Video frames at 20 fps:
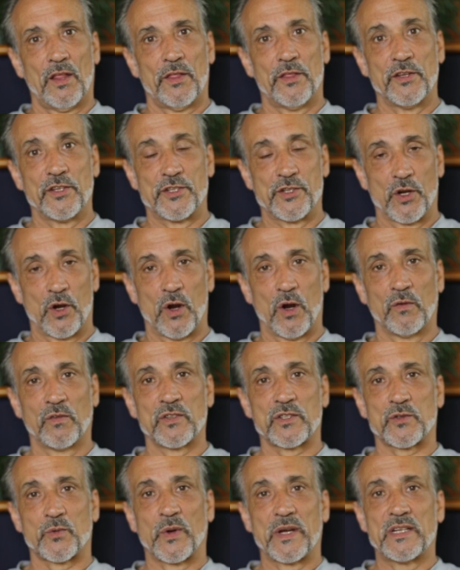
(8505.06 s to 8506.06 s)
the
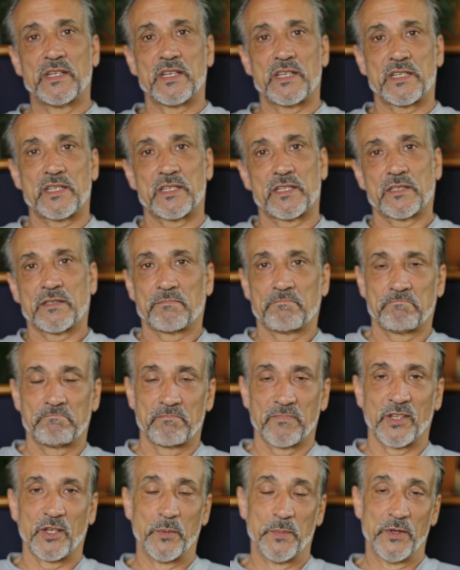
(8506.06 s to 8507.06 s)
Jehovah's Witness
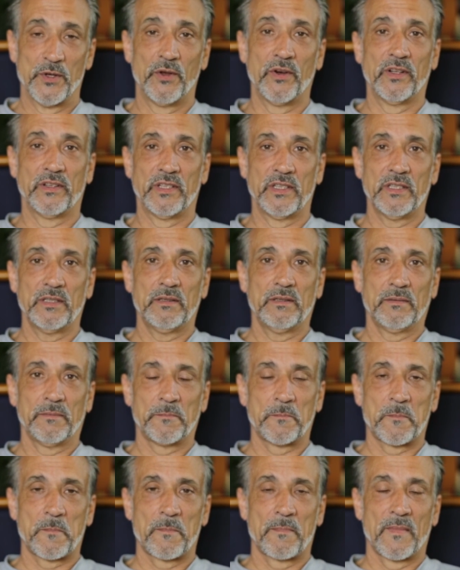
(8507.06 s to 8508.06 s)
community
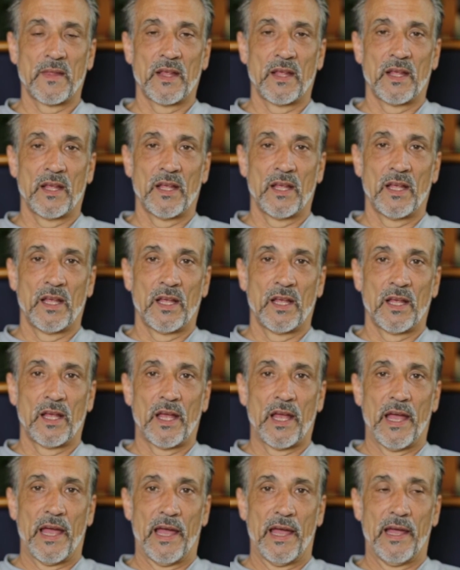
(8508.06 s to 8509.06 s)

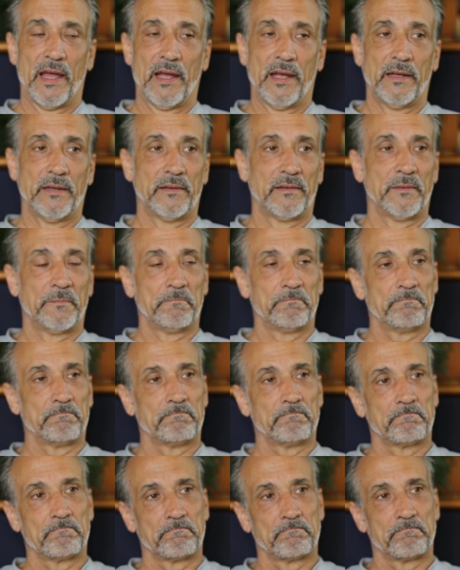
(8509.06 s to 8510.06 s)
and
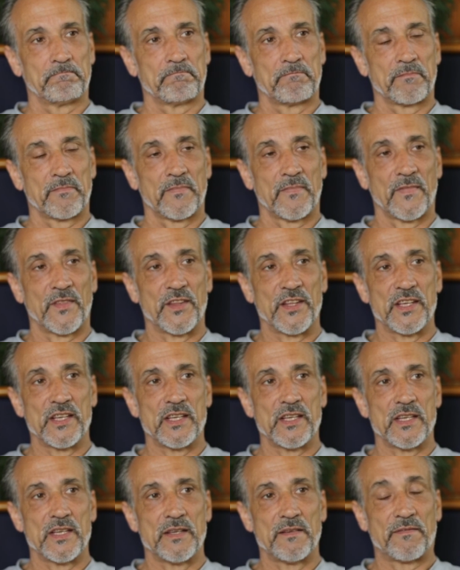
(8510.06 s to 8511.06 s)

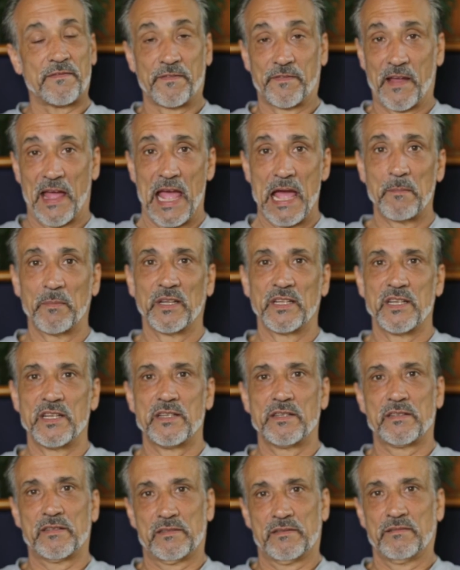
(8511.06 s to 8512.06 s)
the
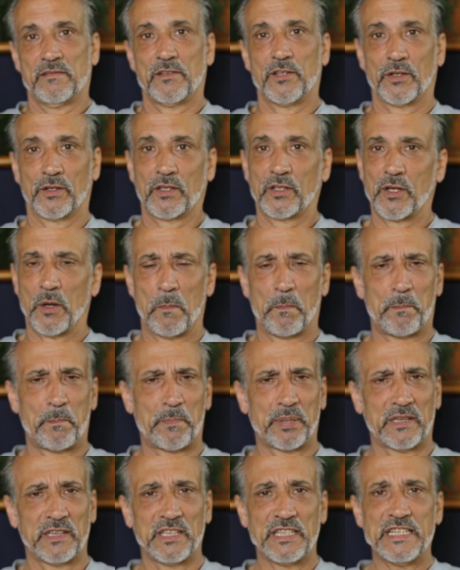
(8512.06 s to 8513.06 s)
families, the
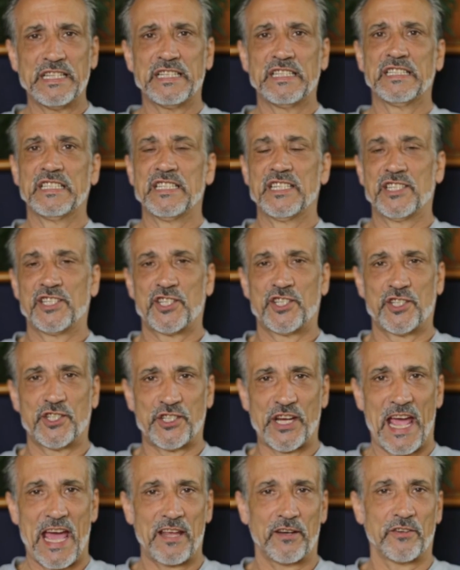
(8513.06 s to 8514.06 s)
completely
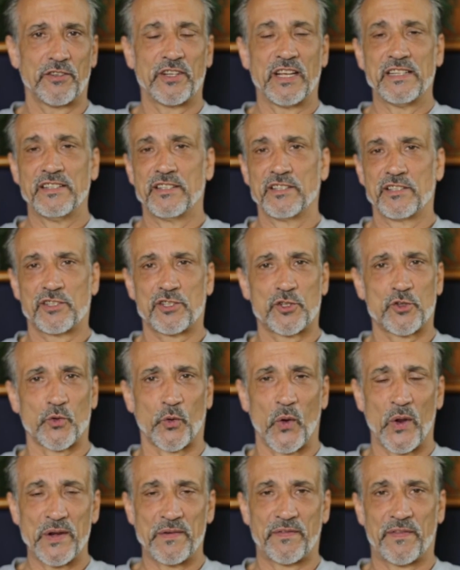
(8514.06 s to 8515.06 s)
shattered and
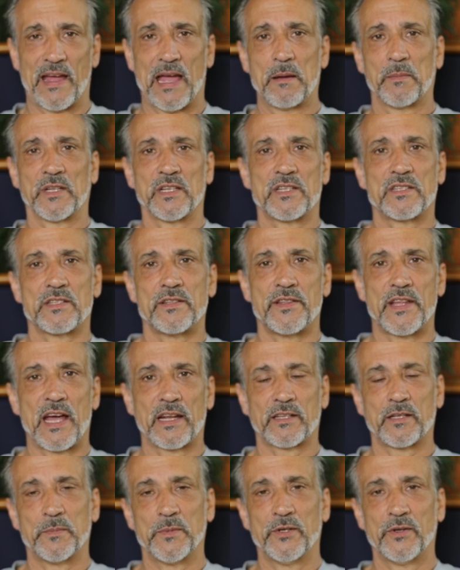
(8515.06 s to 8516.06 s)
destroyed families in
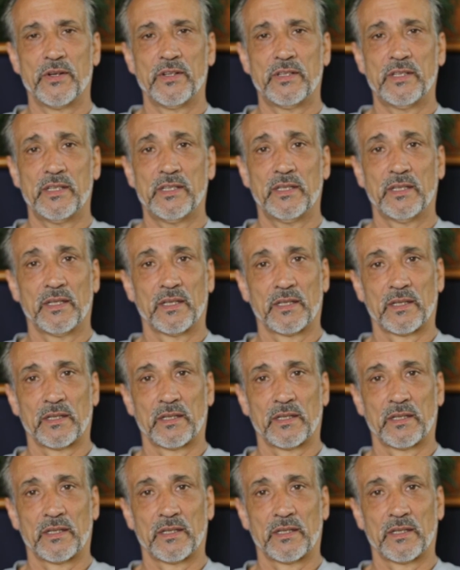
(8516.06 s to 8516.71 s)
that community,